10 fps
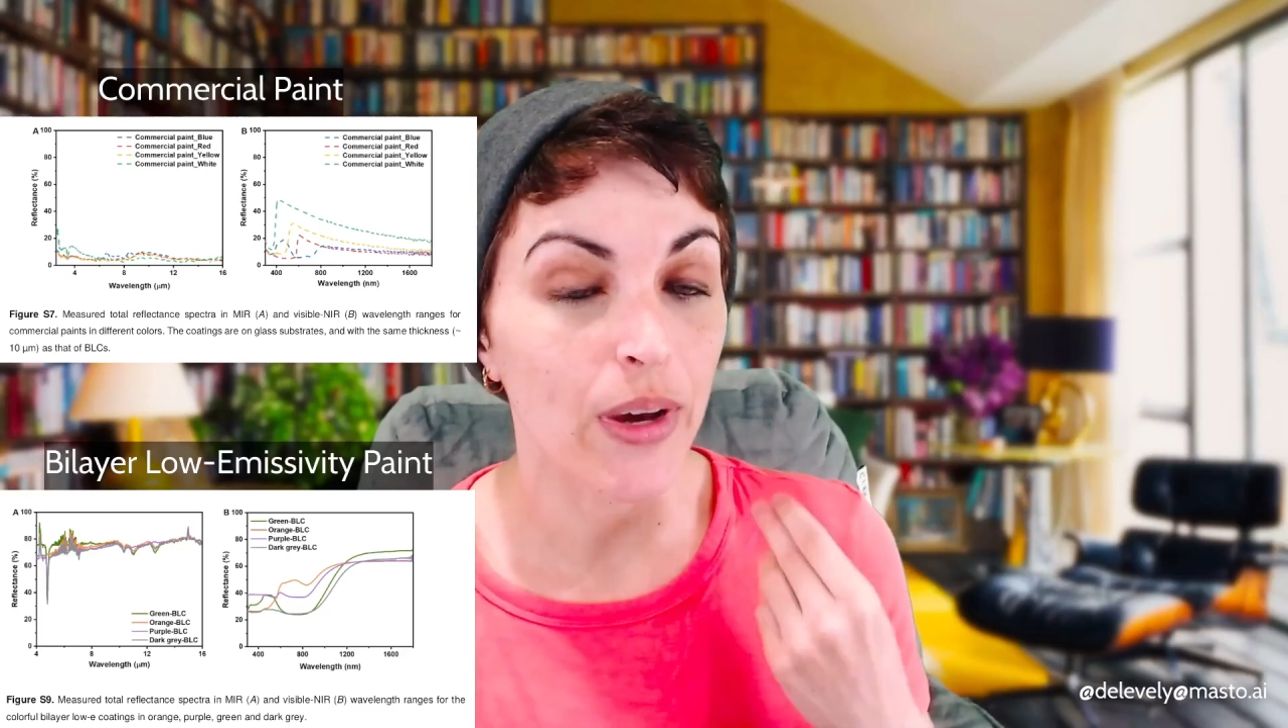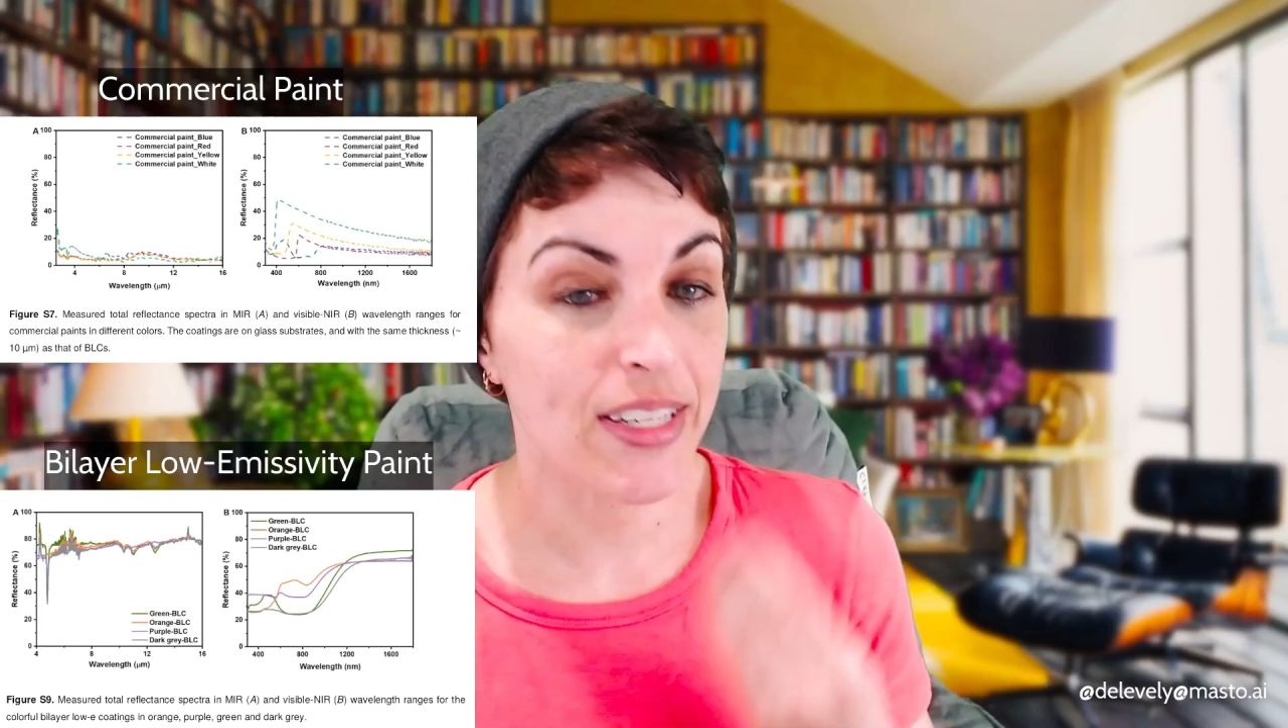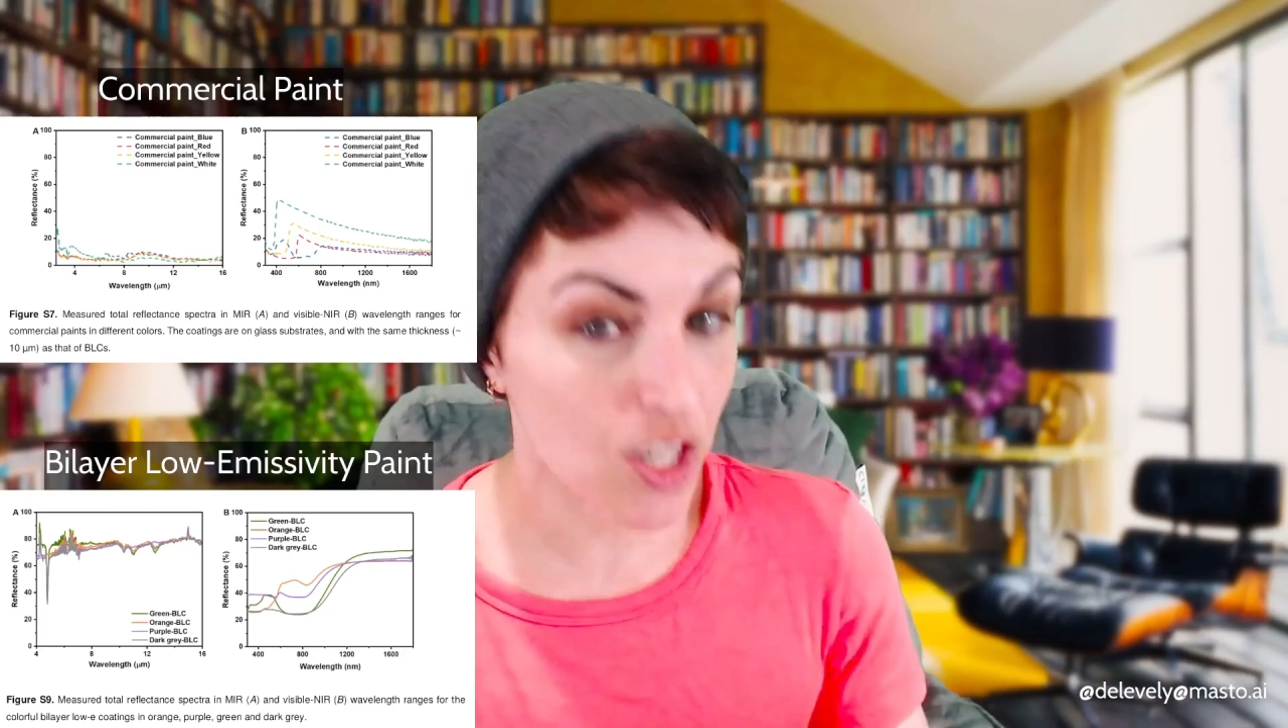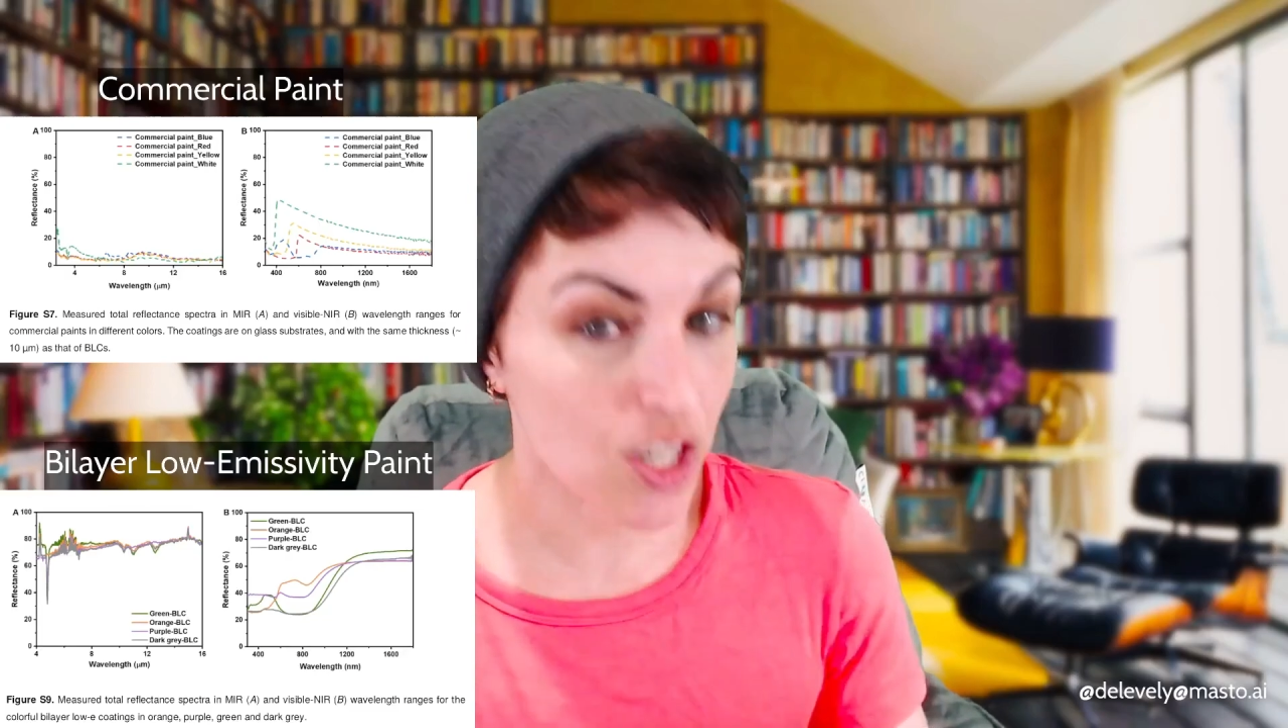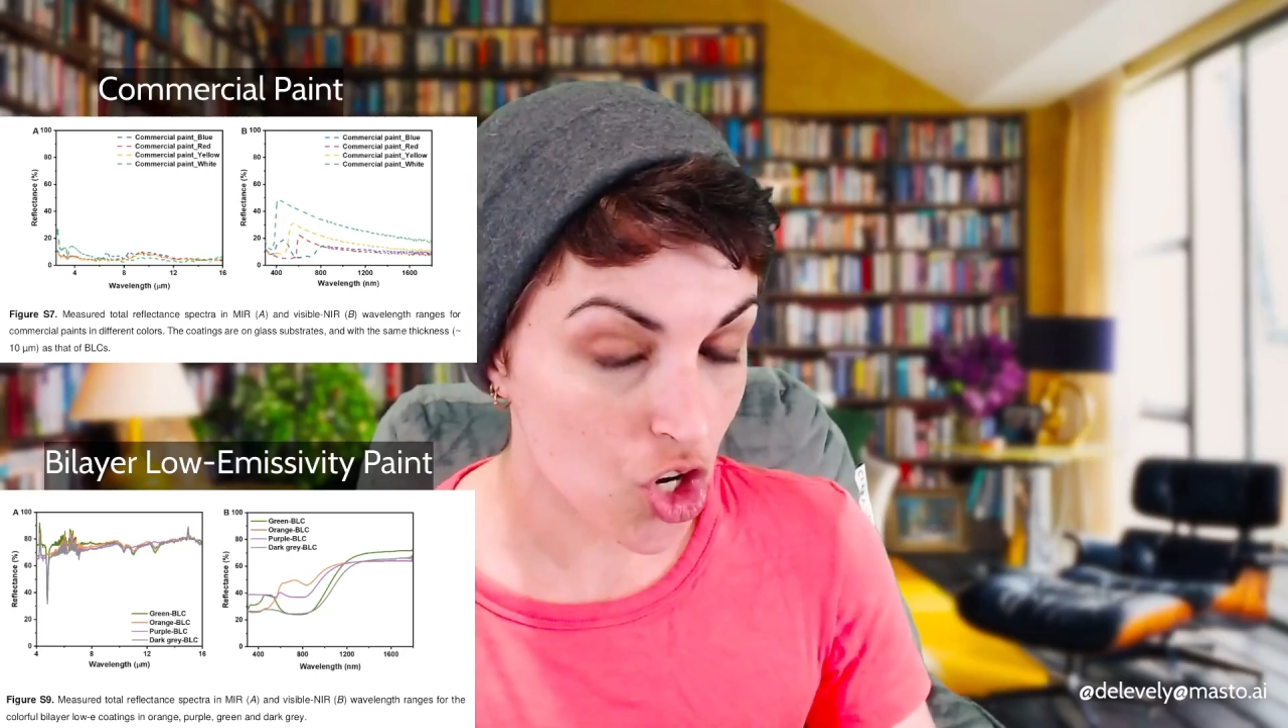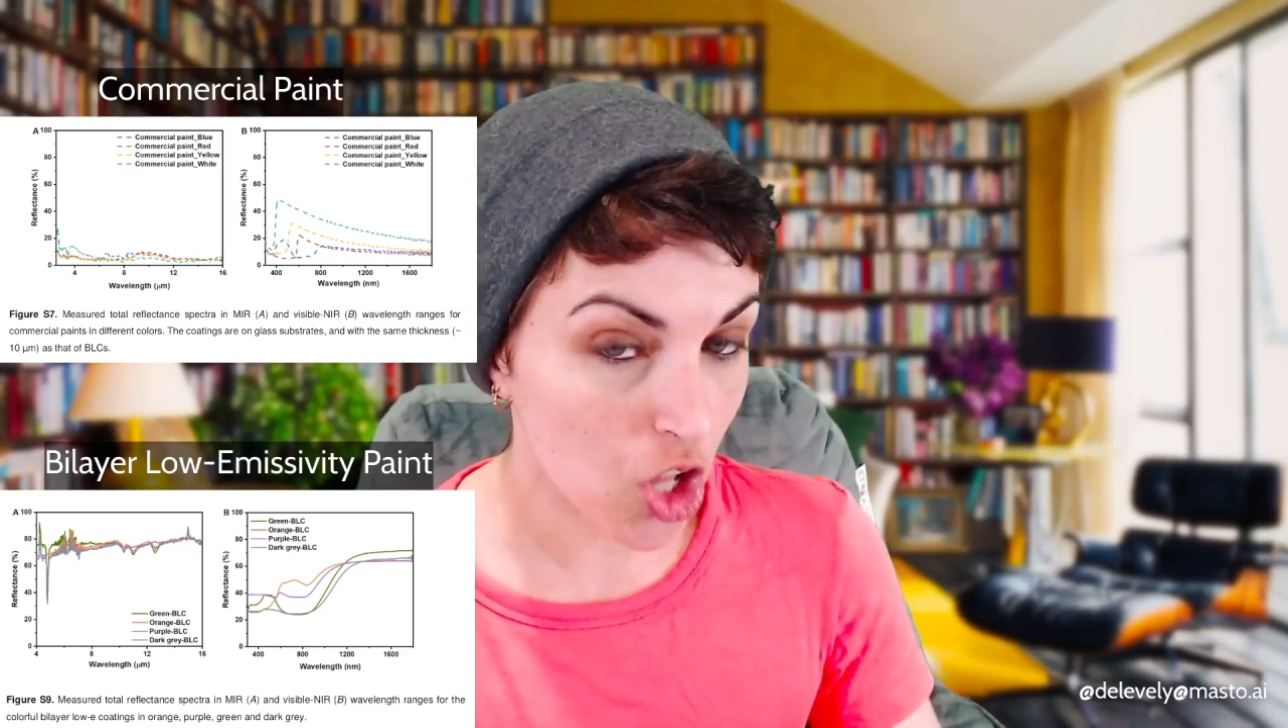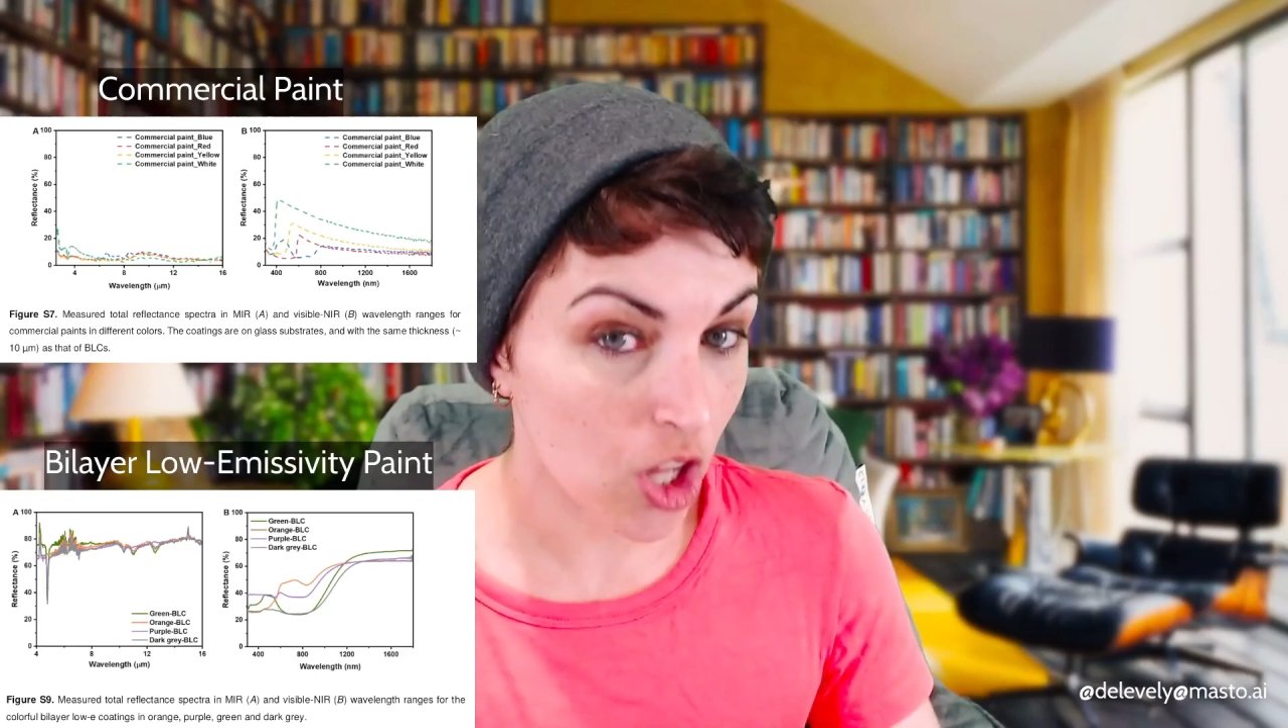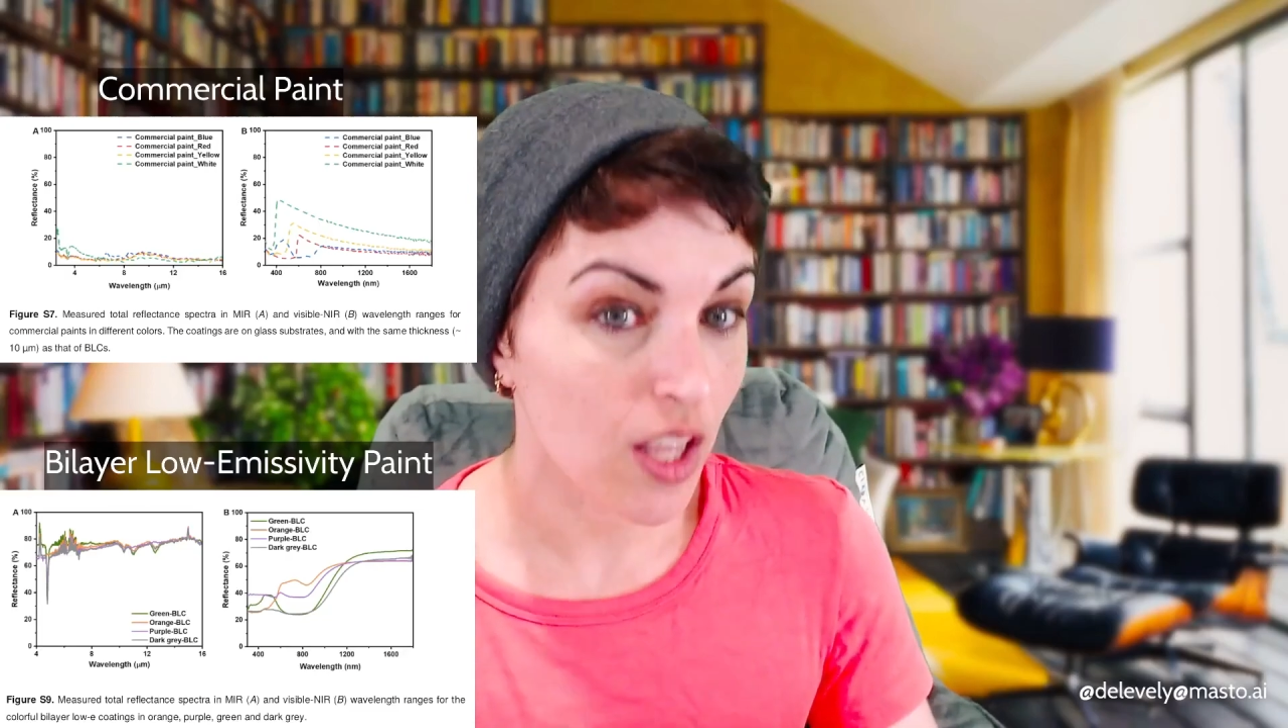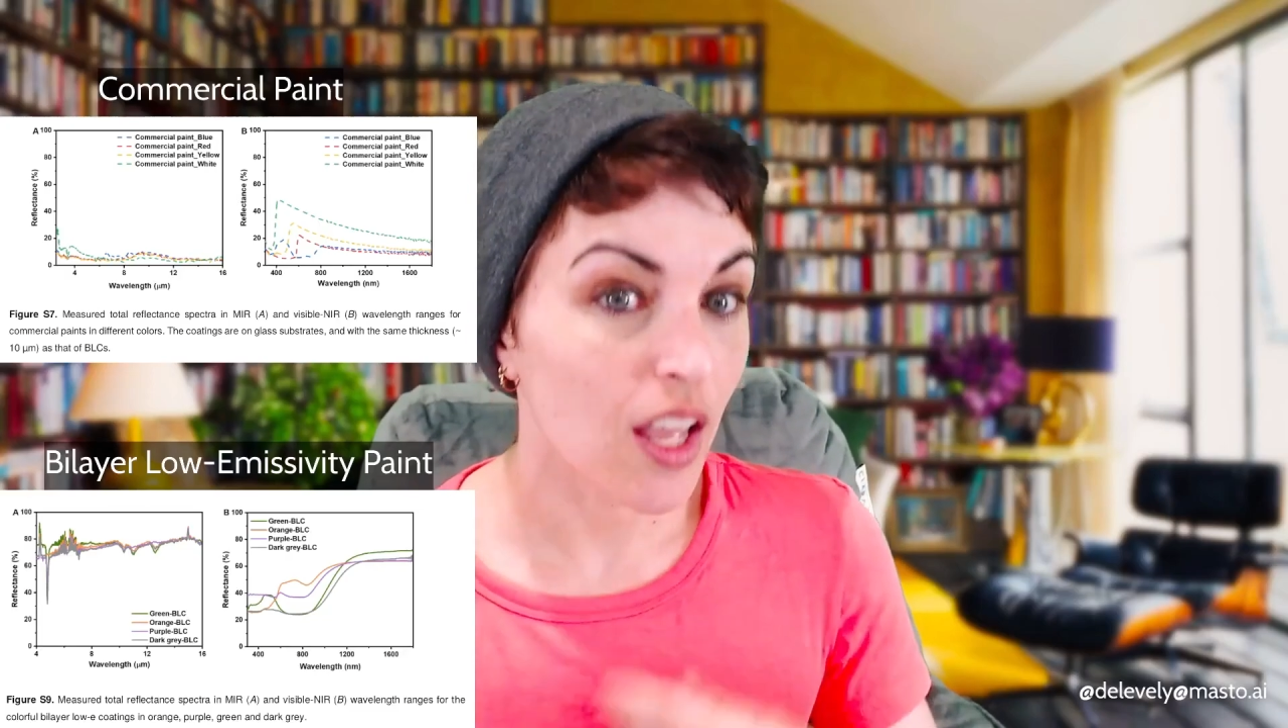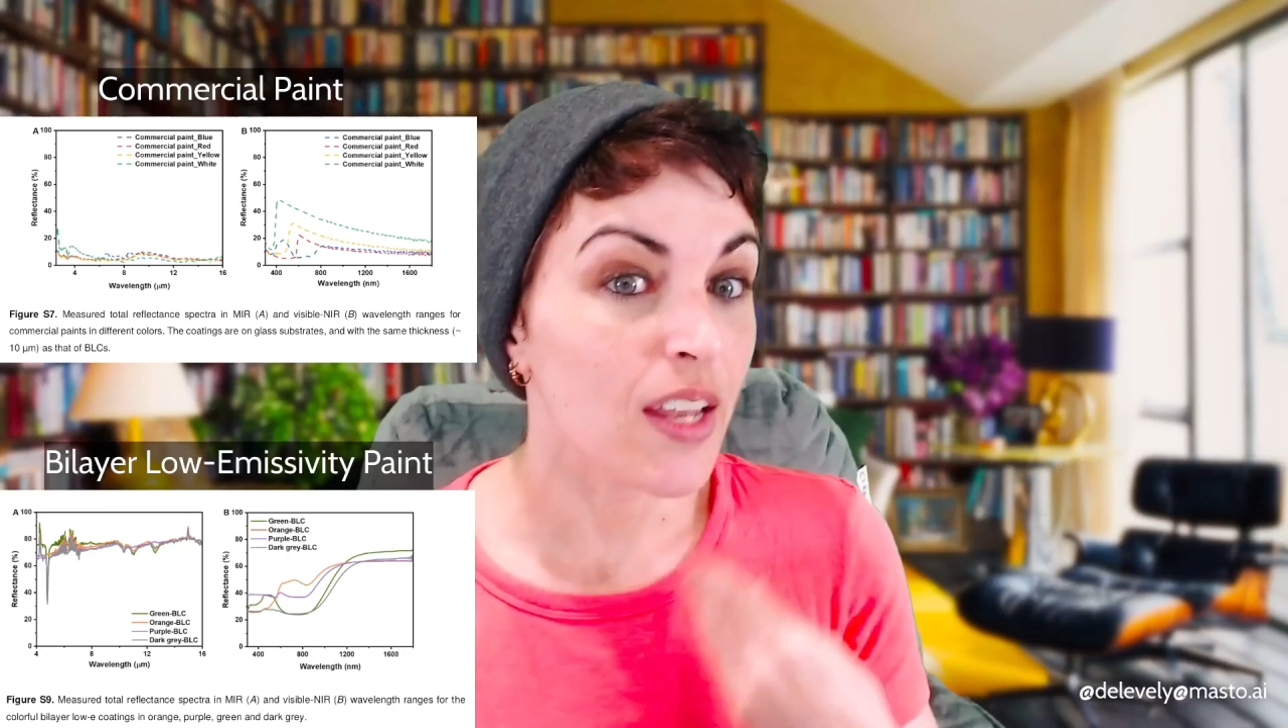additional,